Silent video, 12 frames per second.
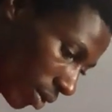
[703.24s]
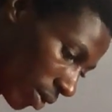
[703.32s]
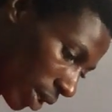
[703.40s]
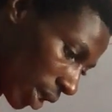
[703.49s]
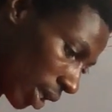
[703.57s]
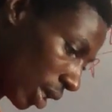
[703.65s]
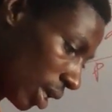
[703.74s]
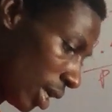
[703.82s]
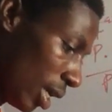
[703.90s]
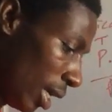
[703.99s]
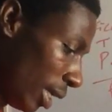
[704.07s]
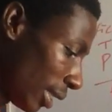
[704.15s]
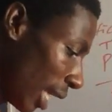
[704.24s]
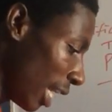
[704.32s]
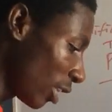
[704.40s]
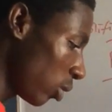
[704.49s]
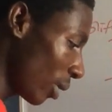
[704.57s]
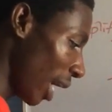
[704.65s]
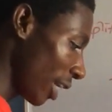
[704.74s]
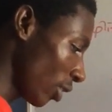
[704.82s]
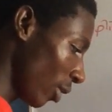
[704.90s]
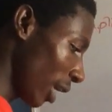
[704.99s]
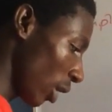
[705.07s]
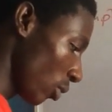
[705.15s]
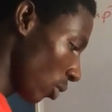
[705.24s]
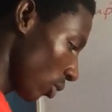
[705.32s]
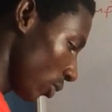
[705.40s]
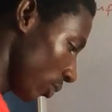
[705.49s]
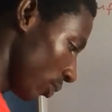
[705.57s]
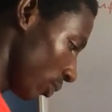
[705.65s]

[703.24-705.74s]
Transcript: Okay. Now let's look at the other rule.